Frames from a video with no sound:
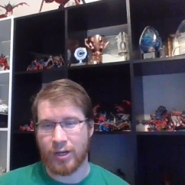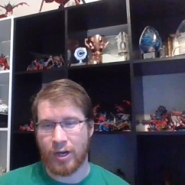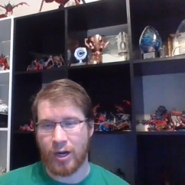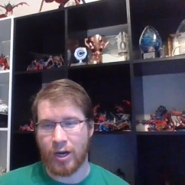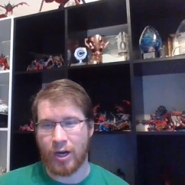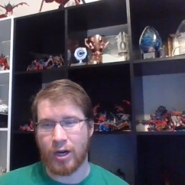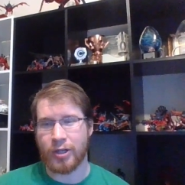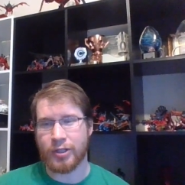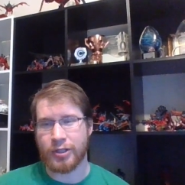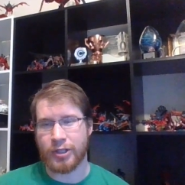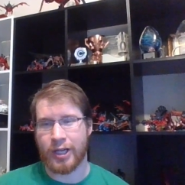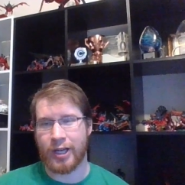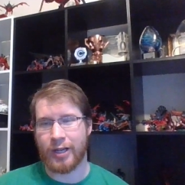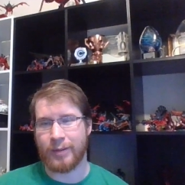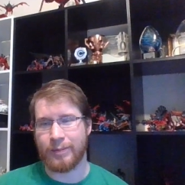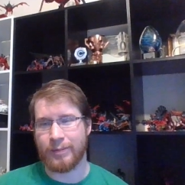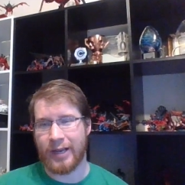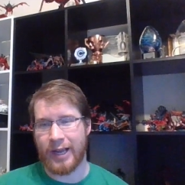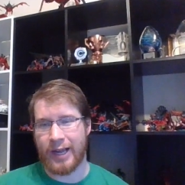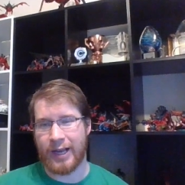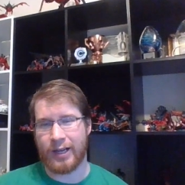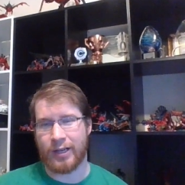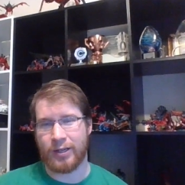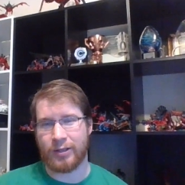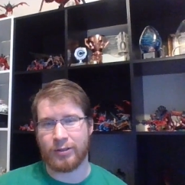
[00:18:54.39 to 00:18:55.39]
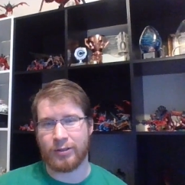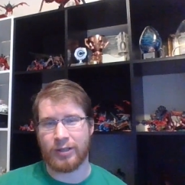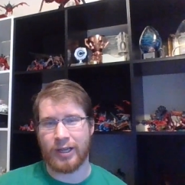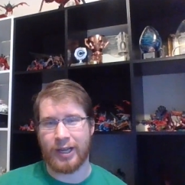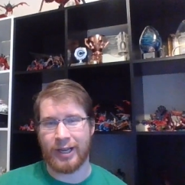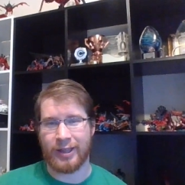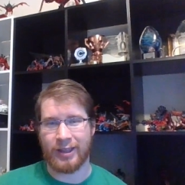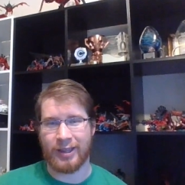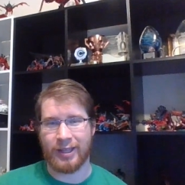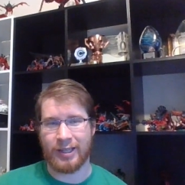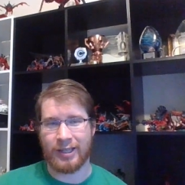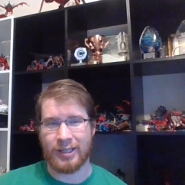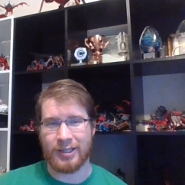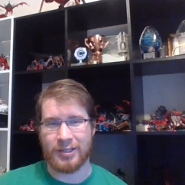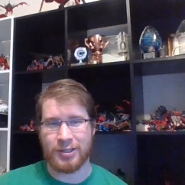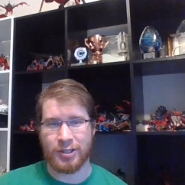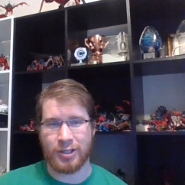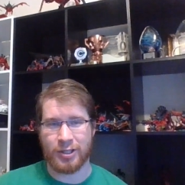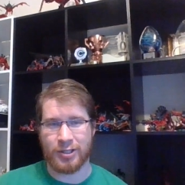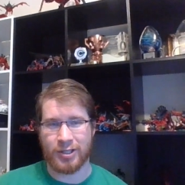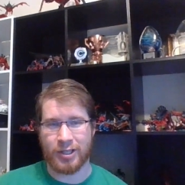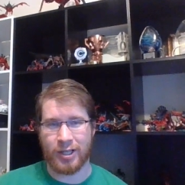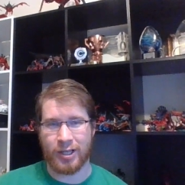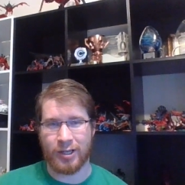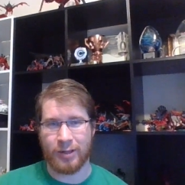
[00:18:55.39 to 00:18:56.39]
Our job now, I think, is
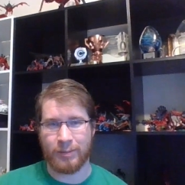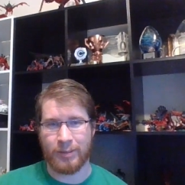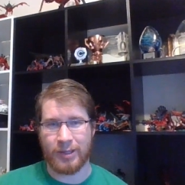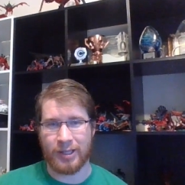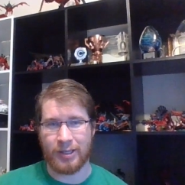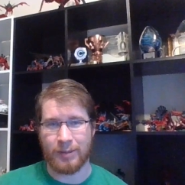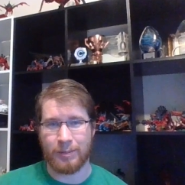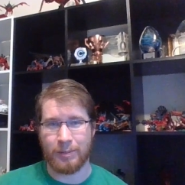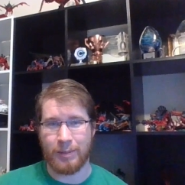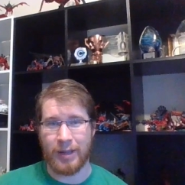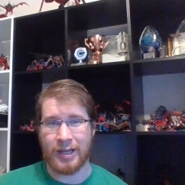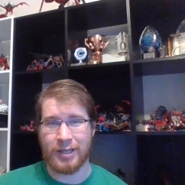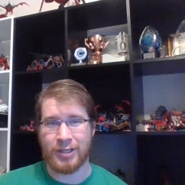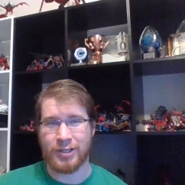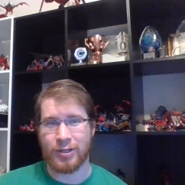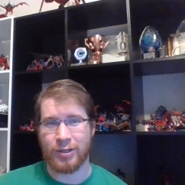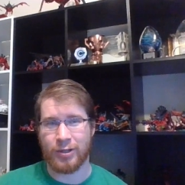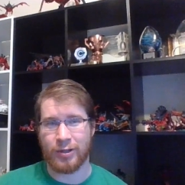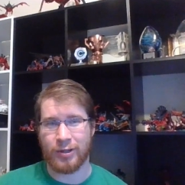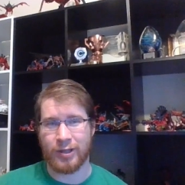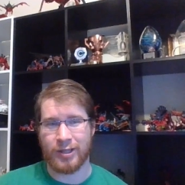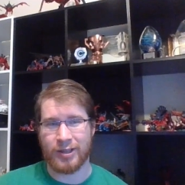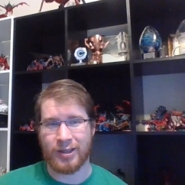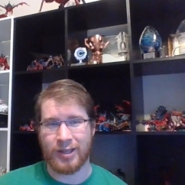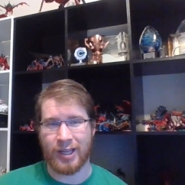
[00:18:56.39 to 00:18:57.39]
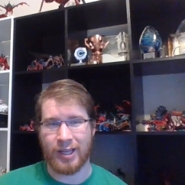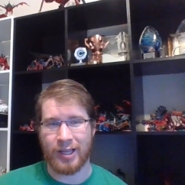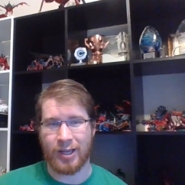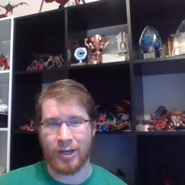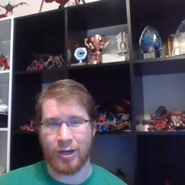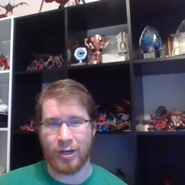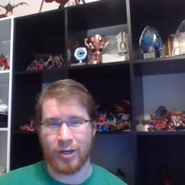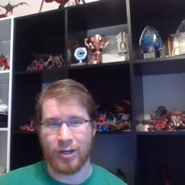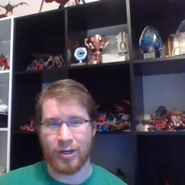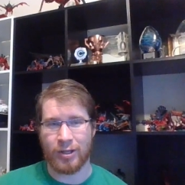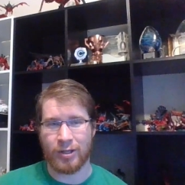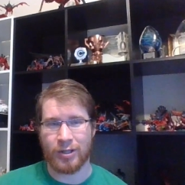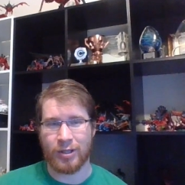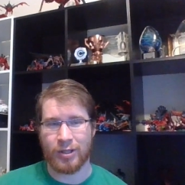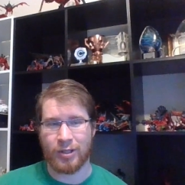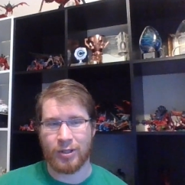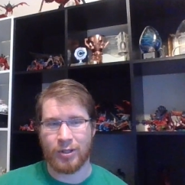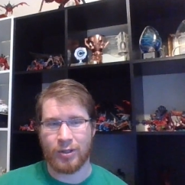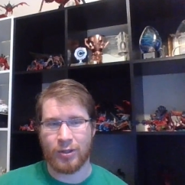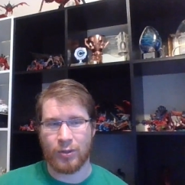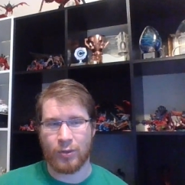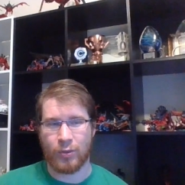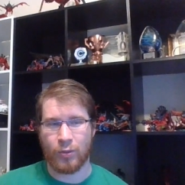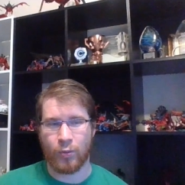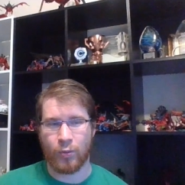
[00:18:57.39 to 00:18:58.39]
just going to be make sure that they are
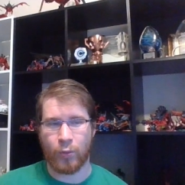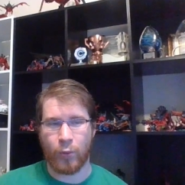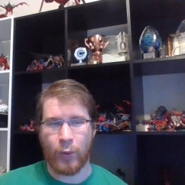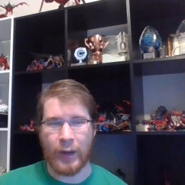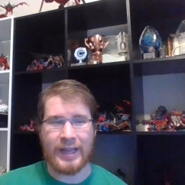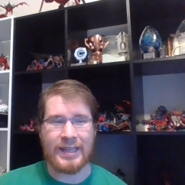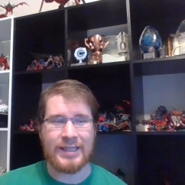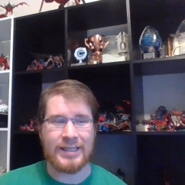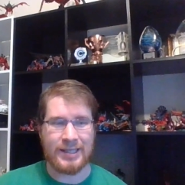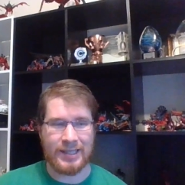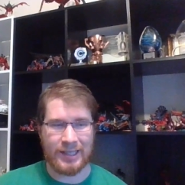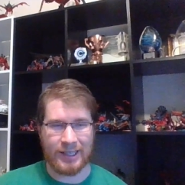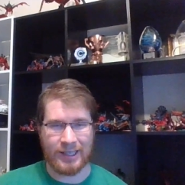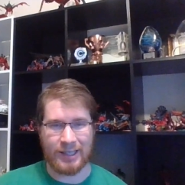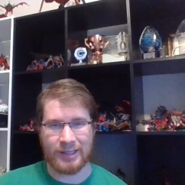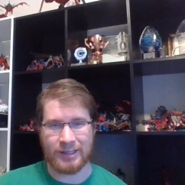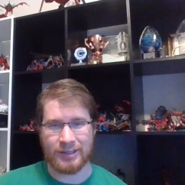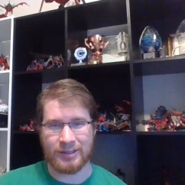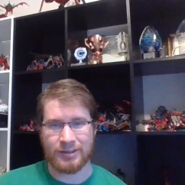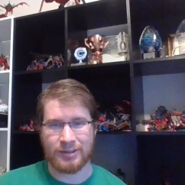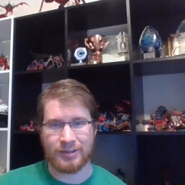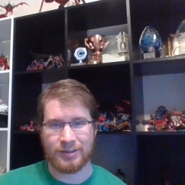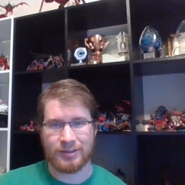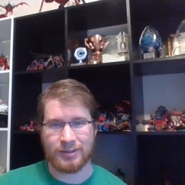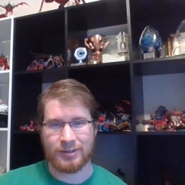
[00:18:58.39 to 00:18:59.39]
wasting.